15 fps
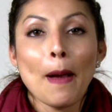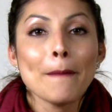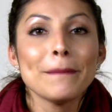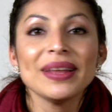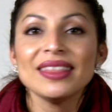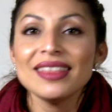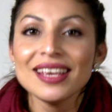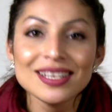
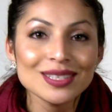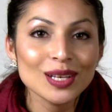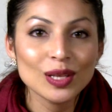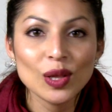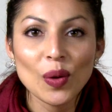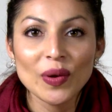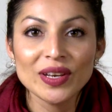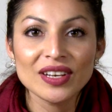But these
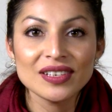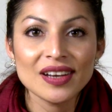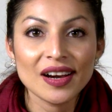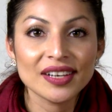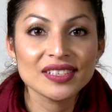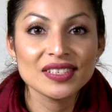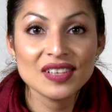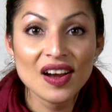
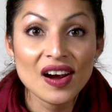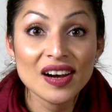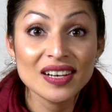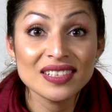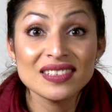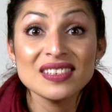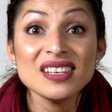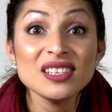glow-in-the-dark
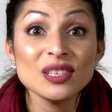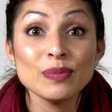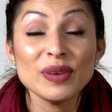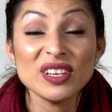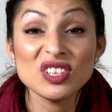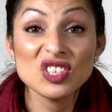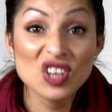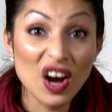stars need to be
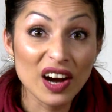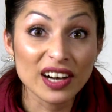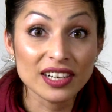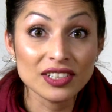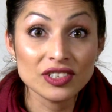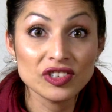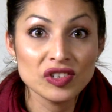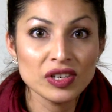
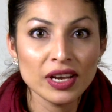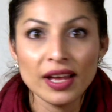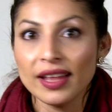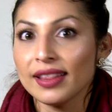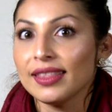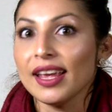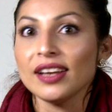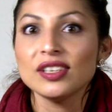charged.
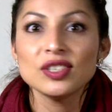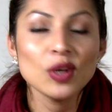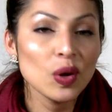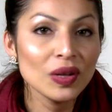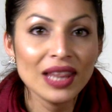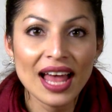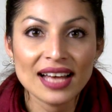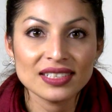They
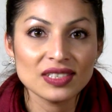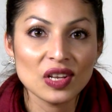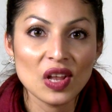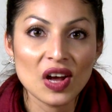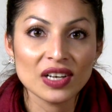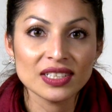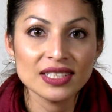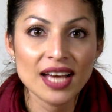don't last a
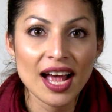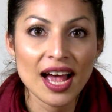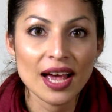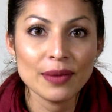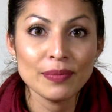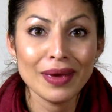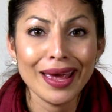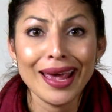long
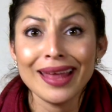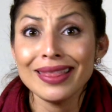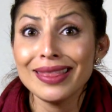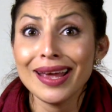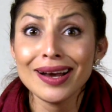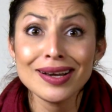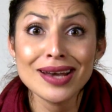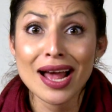time, and
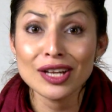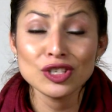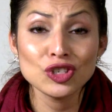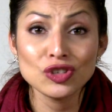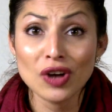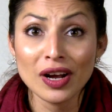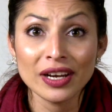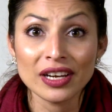they're not
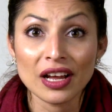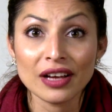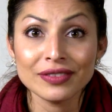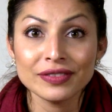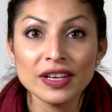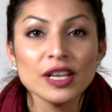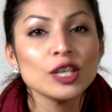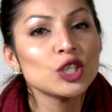strong enough,
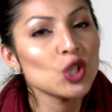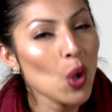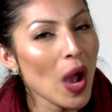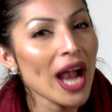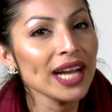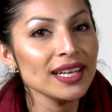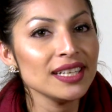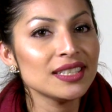so
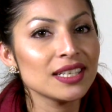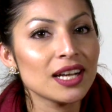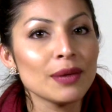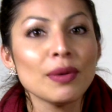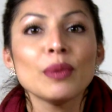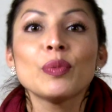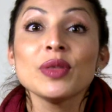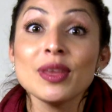I need to come
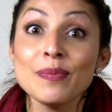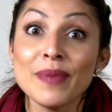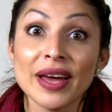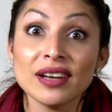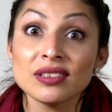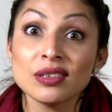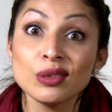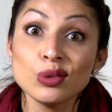up with a
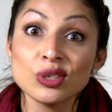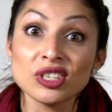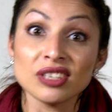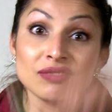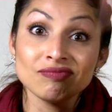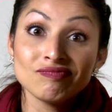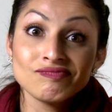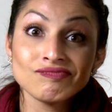better solution.